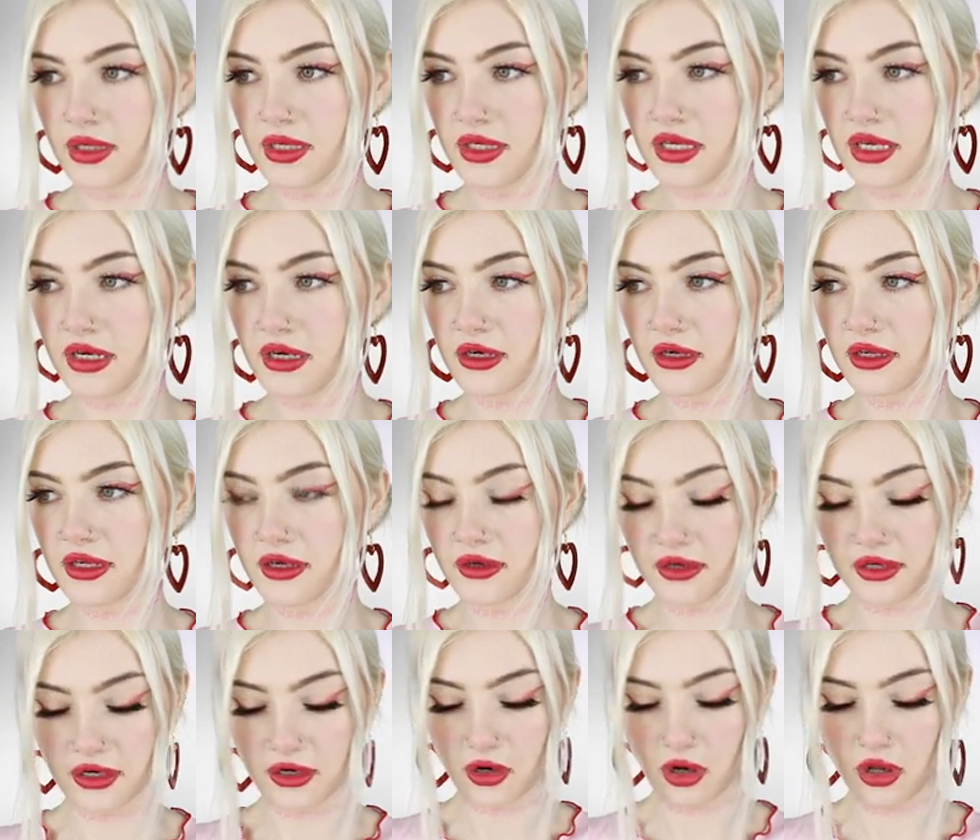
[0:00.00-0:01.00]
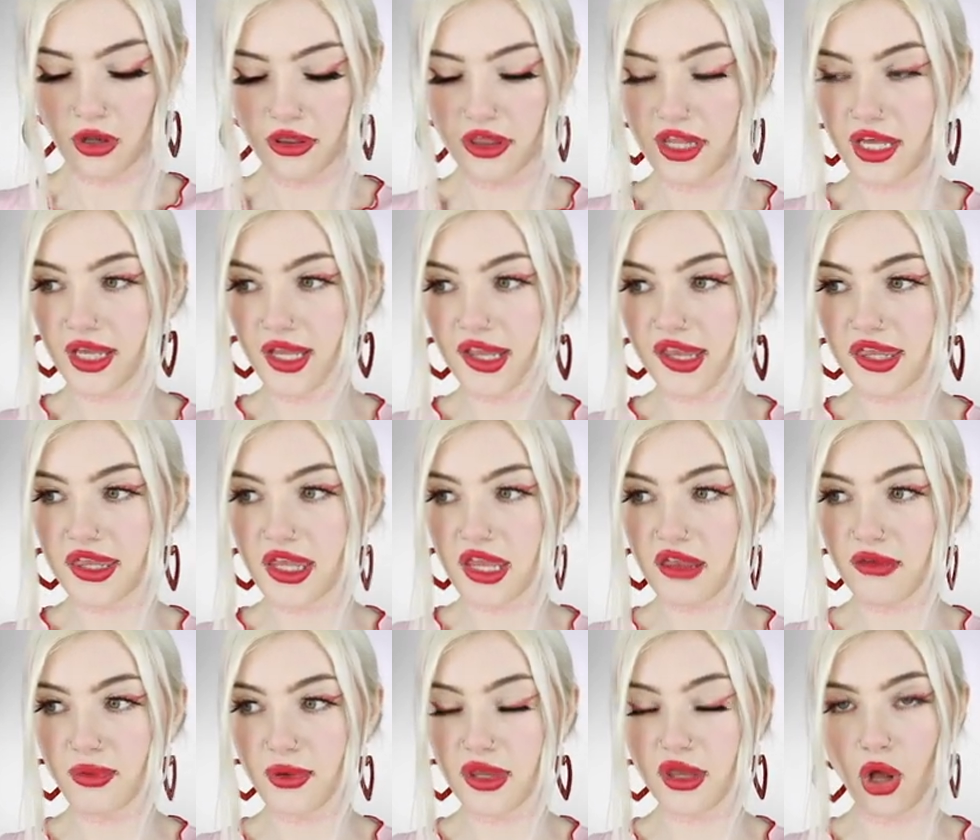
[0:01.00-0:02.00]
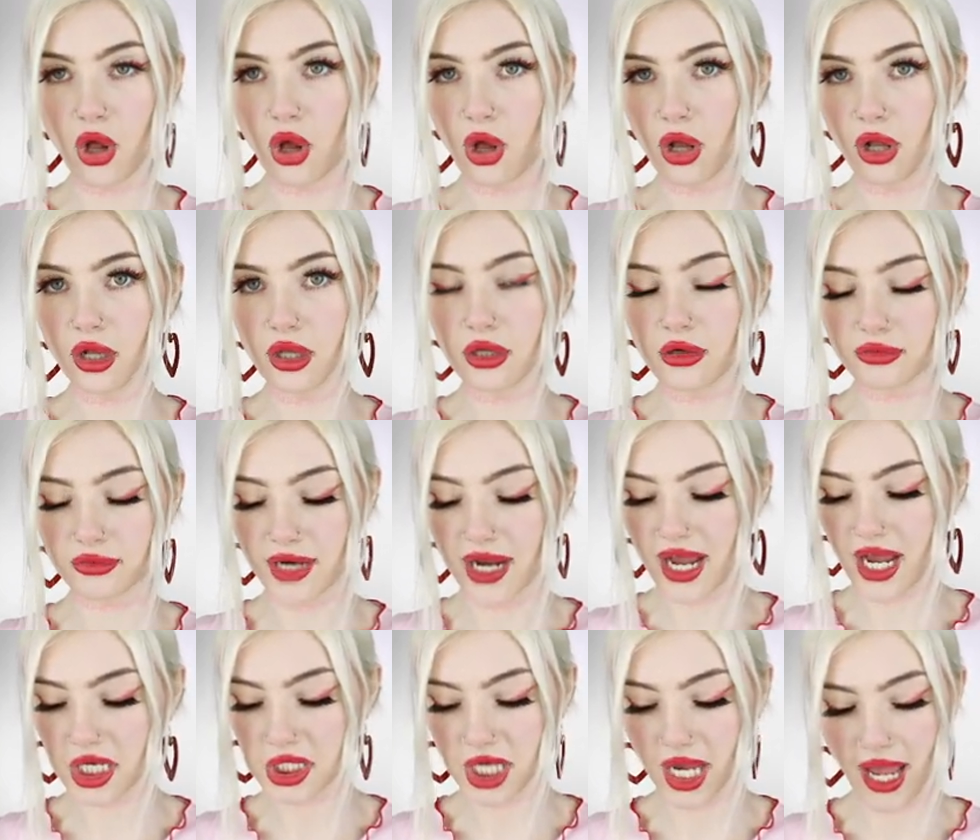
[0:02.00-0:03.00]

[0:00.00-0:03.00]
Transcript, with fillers: here, here, here, all this. This was all a rash.